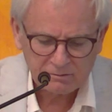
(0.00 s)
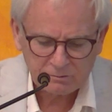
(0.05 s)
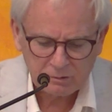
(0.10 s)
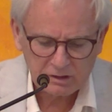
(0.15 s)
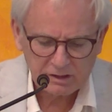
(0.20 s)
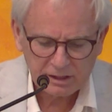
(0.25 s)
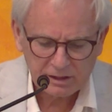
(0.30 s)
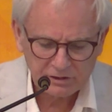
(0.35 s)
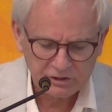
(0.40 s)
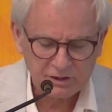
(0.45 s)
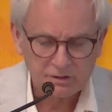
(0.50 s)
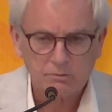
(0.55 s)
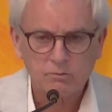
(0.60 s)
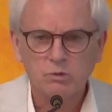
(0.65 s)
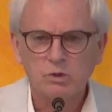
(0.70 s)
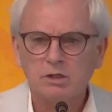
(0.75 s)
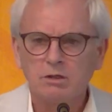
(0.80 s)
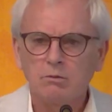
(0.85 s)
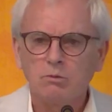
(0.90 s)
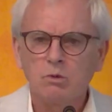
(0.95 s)
religion
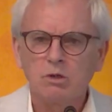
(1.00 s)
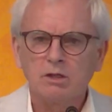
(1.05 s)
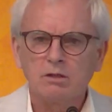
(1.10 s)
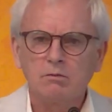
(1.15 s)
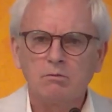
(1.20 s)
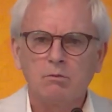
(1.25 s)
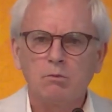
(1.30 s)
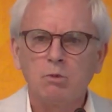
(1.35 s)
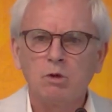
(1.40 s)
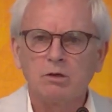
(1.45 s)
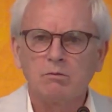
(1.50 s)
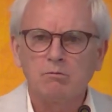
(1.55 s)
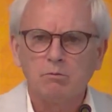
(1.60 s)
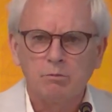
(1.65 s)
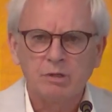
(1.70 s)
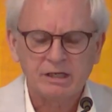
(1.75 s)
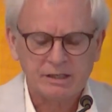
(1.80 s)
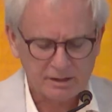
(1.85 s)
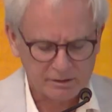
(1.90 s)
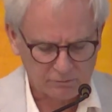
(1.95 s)
would
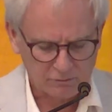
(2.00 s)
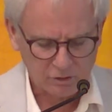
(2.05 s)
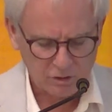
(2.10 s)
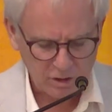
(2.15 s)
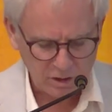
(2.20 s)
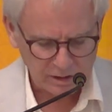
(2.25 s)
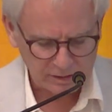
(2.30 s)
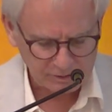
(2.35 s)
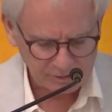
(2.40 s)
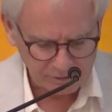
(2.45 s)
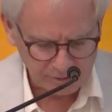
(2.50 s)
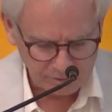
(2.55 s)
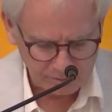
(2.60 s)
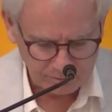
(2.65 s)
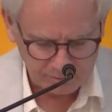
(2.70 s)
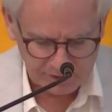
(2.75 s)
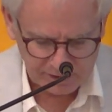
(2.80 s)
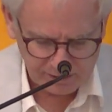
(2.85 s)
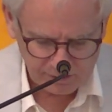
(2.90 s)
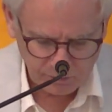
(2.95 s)
be lost to
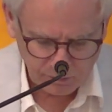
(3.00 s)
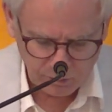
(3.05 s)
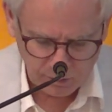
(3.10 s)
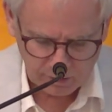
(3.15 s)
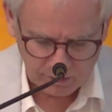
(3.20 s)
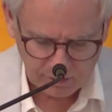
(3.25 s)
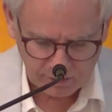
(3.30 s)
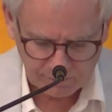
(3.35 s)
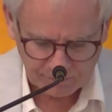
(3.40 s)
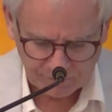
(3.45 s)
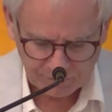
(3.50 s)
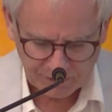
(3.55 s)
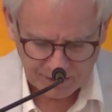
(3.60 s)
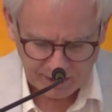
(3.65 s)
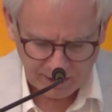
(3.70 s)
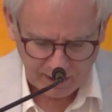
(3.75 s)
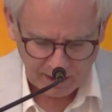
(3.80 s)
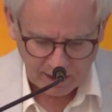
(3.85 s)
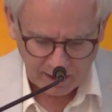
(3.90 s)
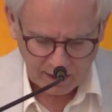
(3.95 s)
disorder,
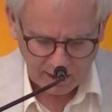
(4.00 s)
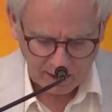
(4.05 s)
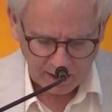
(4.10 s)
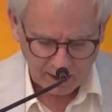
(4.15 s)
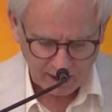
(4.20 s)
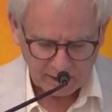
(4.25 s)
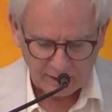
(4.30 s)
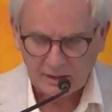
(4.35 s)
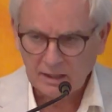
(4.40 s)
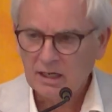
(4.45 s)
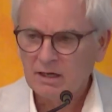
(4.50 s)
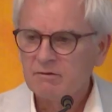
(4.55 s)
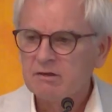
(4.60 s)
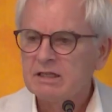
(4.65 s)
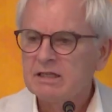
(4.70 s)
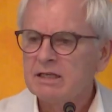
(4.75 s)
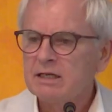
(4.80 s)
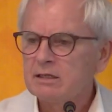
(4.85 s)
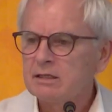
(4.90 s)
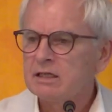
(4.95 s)
and
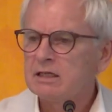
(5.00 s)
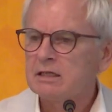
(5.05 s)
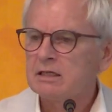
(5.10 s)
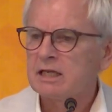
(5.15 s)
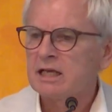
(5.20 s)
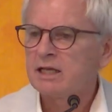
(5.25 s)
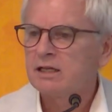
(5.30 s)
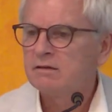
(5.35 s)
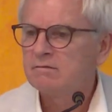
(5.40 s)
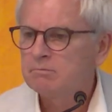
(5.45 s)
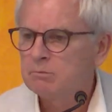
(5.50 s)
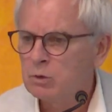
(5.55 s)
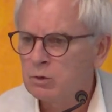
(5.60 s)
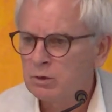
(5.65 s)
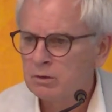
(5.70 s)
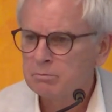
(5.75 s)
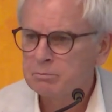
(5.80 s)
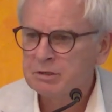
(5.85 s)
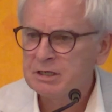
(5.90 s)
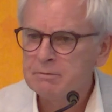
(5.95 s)
everything that
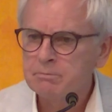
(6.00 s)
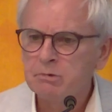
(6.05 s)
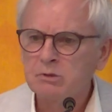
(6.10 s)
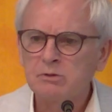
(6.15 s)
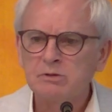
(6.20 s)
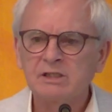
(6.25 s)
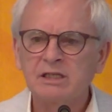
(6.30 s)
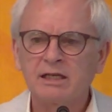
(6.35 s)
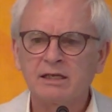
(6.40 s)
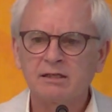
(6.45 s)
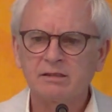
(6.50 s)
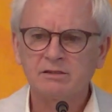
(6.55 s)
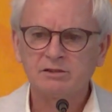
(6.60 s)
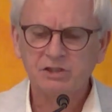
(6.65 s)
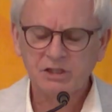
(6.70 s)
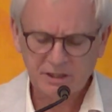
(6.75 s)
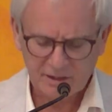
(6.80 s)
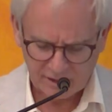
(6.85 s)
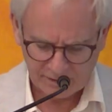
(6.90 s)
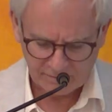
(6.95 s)
native-born peoples had
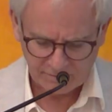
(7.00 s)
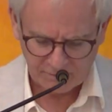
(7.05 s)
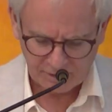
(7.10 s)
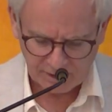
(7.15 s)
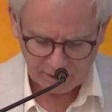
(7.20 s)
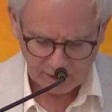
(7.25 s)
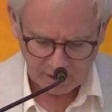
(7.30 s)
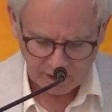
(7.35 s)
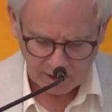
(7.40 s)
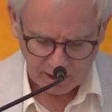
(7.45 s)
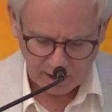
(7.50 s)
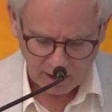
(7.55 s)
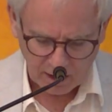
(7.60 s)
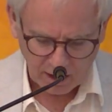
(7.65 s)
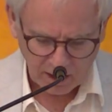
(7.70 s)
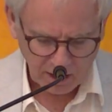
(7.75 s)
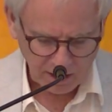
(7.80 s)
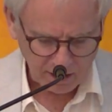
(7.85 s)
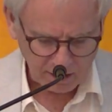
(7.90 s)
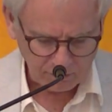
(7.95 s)
achieved
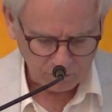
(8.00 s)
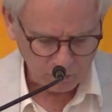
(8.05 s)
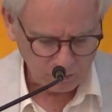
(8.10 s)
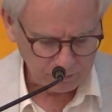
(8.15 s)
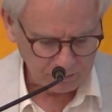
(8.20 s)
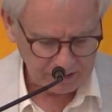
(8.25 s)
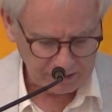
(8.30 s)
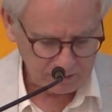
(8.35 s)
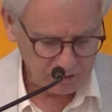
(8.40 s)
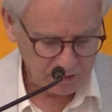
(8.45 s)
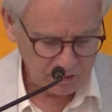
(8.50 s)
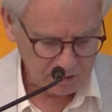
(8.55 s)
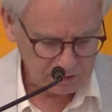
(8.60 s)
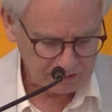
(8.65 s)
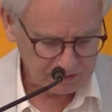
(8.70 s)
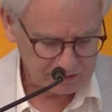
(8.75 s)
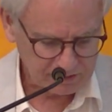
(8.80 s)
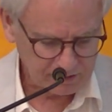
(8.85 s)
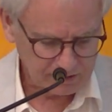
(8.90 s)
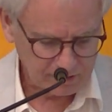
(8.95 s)
would be
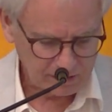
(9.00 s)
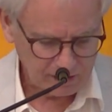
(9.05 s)
lost.